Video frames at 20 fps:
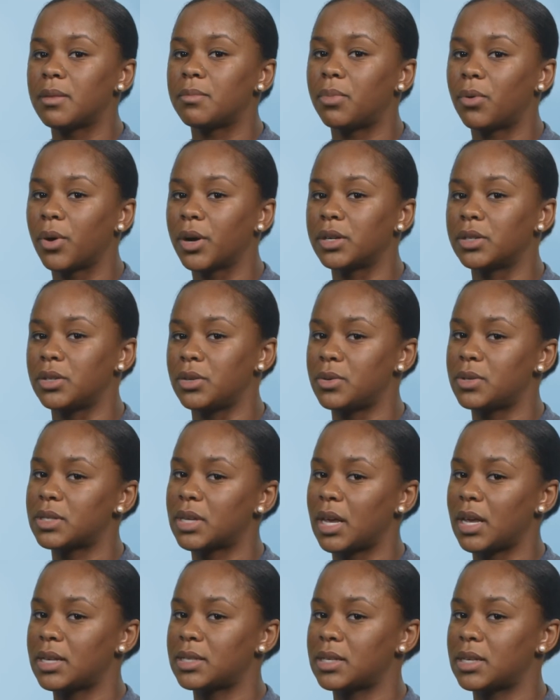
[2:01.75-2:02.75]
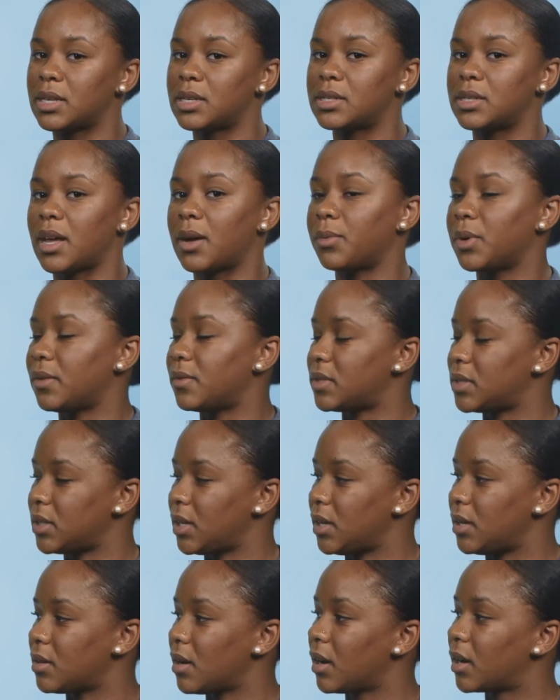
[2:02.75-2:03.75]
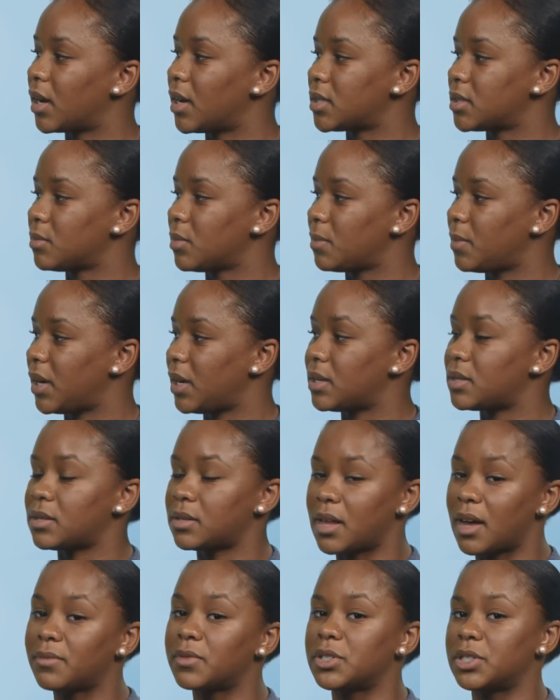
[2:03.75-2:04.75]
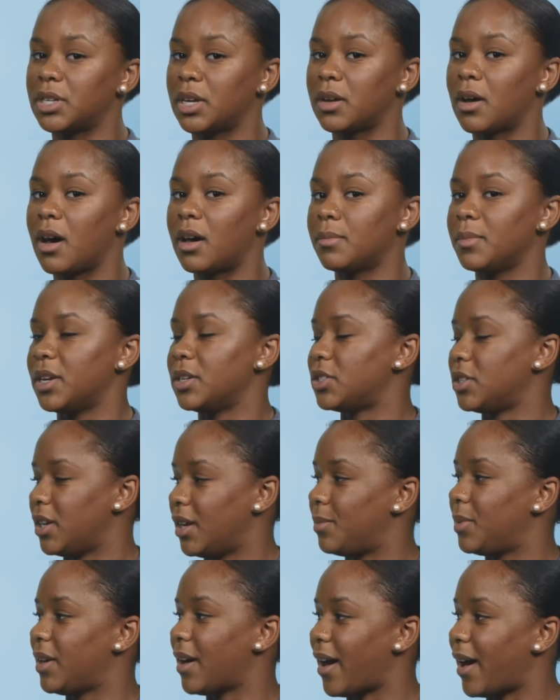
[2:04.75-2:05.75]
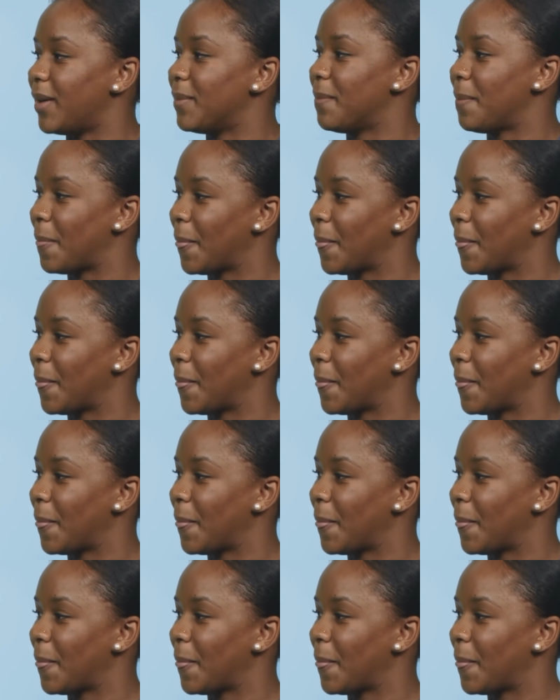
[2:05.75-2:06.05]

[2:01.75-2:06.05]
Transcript: important use cases that we've seen our customer base leveraging automation API.